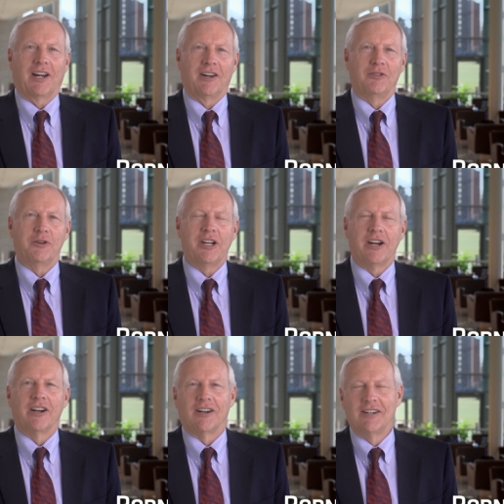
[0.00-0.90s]
and a new
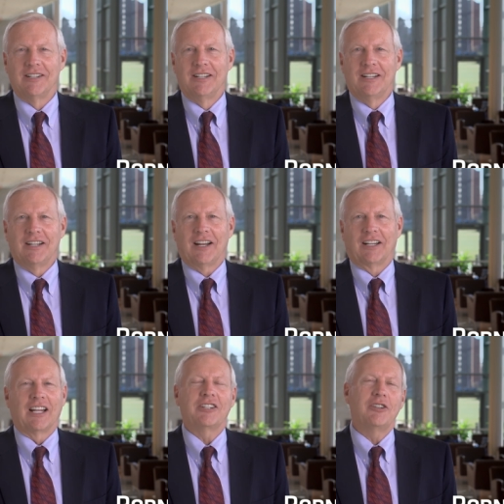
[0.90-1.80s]
year, I'd
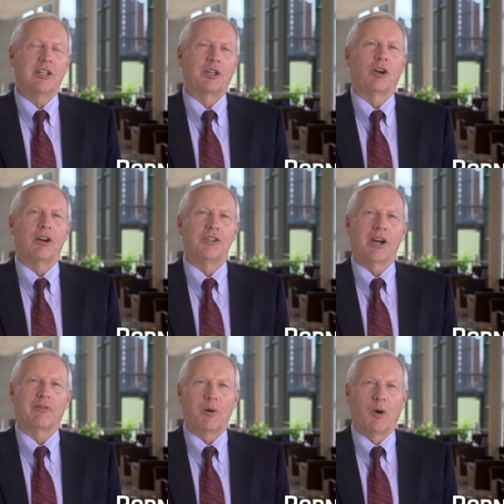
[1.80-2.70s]
like to encourage
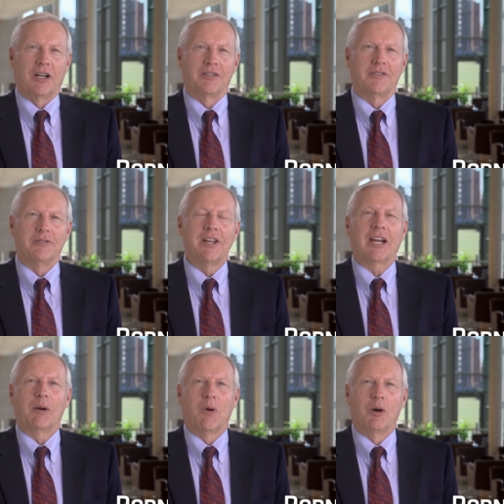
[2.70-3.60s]
everyone to
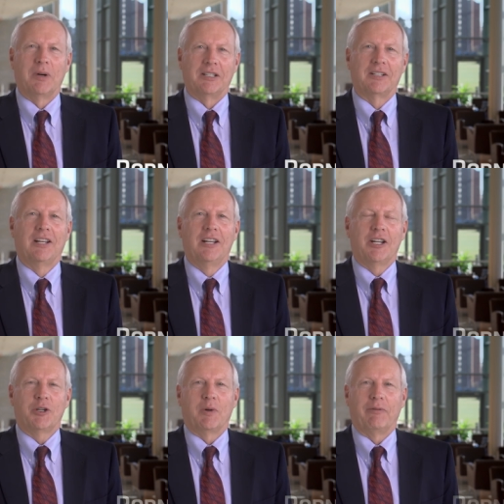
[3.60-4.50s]
take a moment
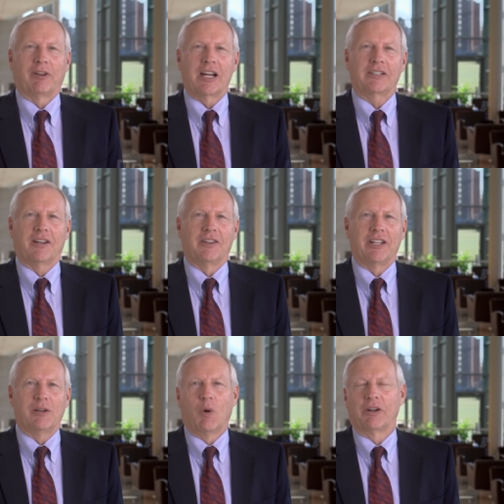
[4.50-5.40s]
to reflect on
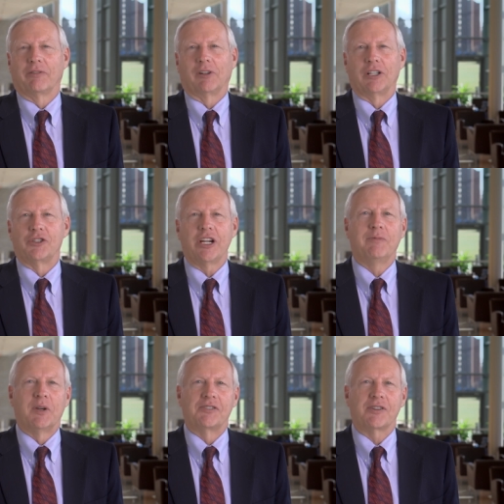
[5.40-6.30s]
the wonderful
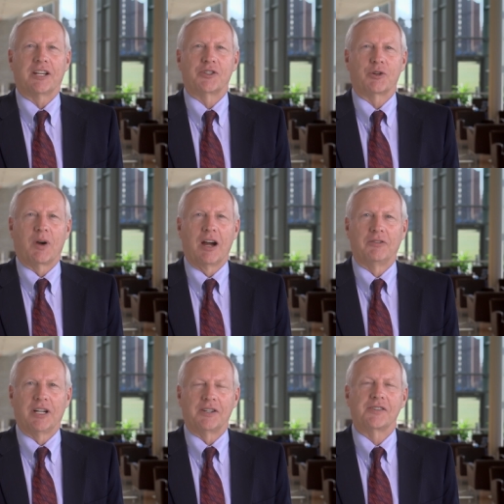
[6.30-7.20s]
achievements that
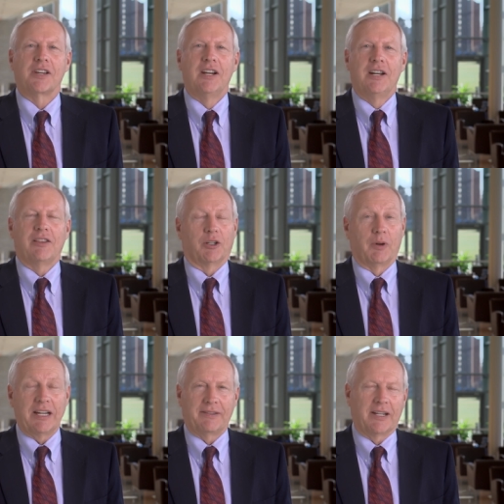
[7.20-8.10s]
surround us, the
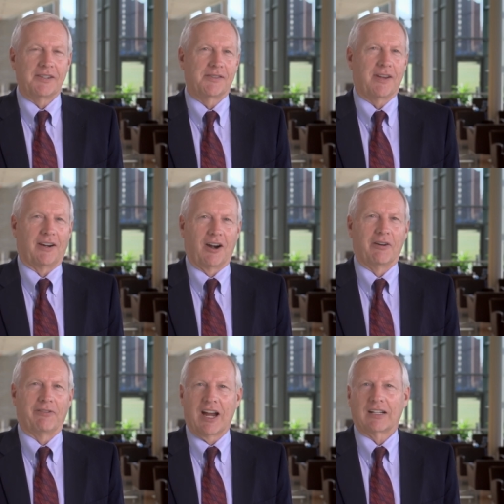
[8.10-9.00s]
great things that our
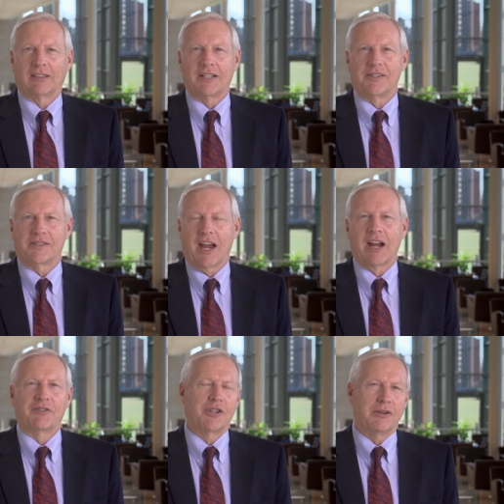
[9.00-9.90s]
faculty,
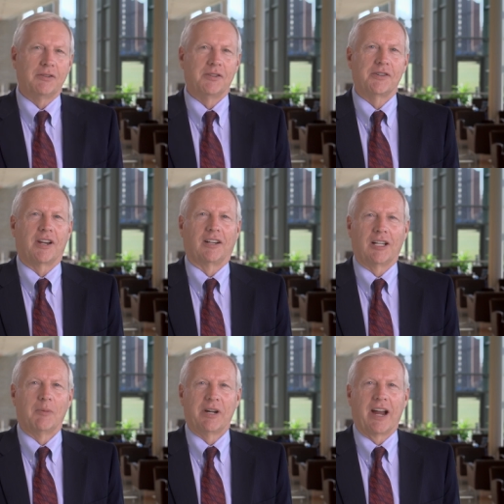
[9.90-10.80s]
staff, students, and
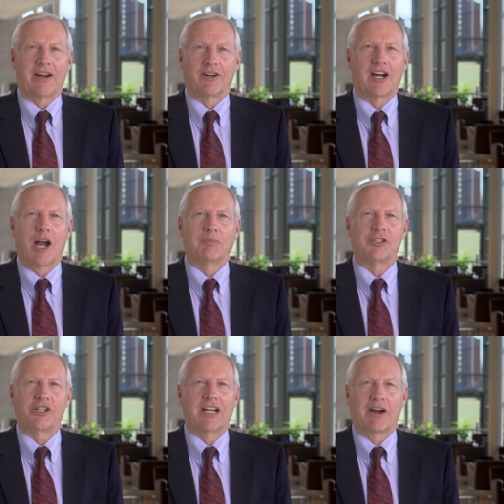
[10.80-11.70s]
alumni are
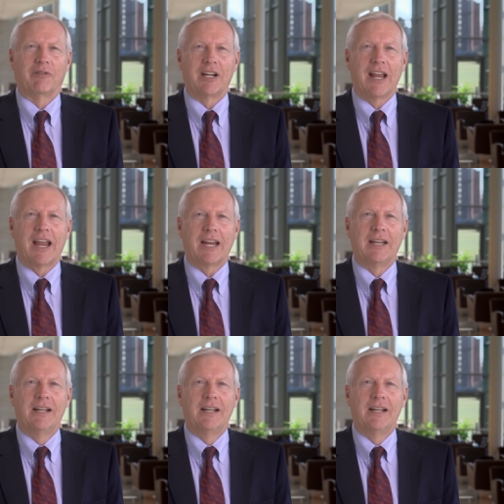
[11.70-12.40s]
accomplishing every day.